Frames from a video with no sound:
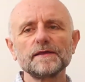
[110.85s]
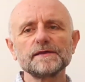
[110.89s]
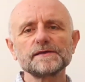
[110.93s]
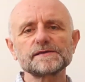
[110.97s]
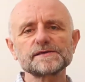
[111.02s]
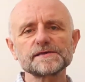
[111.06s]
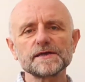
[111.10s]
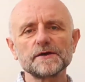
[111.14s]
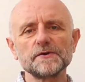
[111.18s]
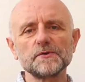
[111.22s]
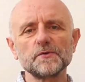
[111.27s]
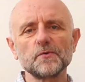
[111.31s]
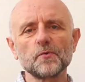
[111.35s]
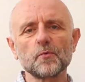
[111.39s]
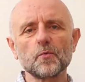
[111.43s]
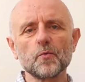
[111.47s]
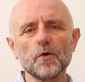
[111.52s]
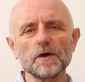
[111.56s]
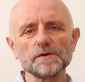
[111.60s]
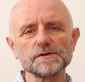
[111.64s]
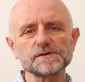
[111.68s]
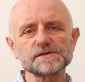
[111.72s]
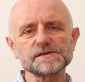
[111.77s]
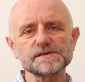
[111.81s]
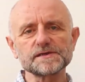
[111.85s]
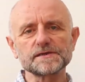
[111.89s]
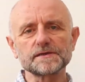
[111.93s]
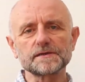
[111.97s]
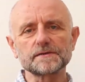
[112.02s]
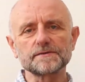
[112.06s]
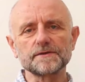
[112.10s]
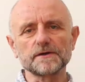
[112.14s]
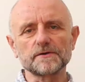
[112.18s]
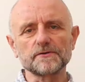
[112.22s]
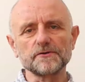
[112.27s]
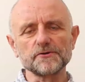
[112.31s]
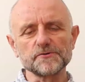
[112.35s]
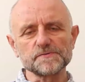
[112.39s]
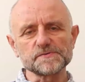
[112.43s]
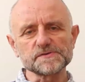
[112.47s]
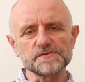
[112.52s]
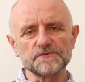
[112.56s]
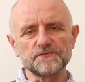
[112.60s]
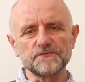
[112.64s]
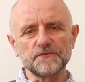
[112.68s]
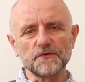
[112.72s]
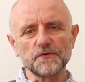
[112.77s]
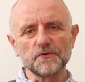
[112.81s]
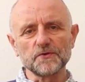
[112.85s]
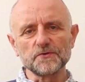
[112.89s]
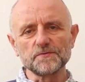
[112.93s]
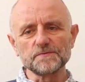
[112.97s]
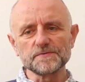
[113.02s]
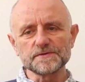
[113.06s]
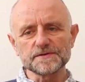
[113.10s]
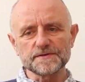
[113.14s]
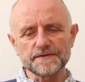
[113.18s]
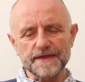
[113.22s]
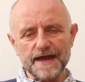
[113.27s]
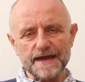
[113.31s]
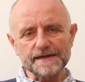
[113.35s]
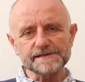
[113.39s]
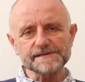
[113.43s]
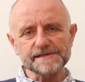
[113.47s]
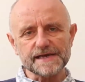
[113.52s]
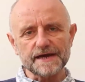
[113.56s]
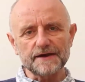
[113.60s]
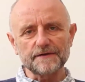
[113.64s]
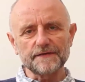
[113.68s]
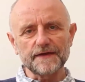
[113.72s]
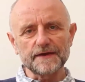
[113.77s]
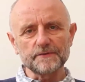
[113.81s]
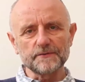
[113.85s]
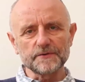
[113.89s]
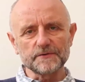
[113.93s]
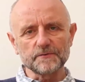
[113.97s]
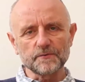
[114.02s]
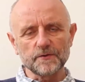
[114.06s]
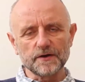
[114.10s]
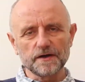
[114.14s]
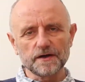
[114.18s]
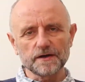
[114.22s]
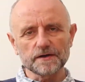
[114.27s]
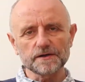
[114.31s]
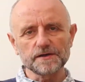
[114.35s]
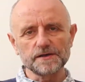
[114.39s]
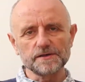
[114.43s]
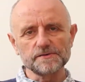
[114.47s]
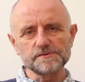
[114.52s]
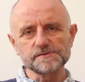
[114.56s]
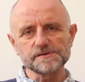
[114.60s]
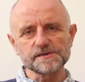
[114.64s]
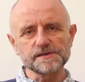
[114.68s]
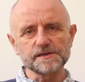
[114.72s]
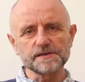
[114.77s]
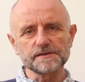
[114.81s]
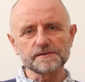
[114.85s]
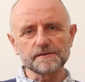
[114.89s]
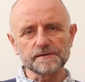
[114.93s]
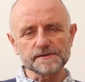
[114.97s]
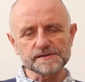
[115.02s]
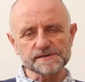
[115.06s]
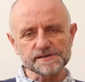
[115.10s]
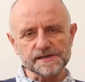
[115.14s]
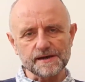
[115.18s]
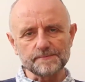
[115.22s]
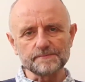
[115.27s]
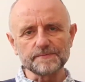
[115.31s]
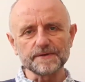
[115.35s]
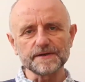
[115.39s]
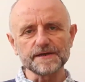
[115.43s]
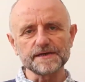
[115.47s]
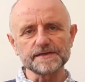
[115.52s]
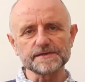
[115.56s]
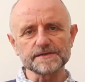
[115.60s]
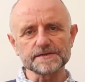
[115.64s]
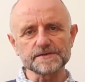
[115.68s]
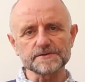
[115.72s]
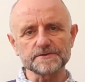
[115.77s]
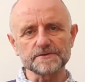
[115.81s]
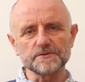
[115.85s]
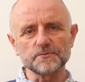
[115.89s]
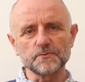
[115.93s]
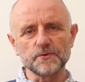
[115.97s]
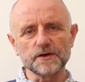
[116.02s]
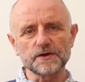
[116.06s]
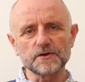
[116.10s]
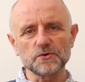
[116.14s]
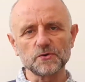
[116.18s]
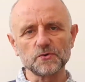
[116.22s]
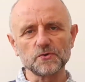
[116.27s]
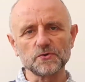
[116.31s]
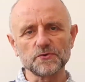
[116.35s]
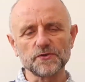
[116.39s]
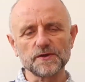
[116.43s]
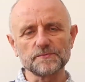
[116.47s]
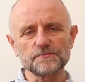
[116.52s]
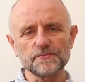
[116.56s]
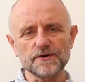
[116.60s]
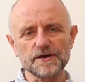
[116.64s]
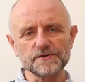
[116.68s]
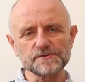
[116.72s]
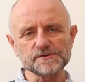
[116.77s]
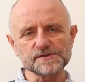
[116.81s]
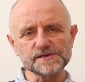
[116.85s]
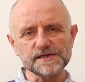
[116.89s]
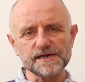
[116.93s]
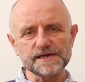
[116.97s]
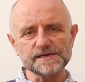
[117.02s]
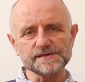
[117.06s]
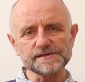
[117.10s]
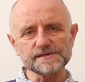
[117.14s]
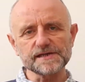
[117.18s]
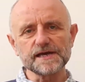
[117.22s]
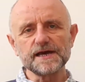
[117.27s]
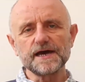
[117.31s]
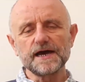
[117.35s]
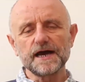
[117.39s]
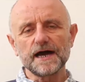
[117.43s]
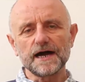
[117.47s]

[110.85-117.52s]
So once the groups are formed, that's how they would work, using somebody to sort of record the process,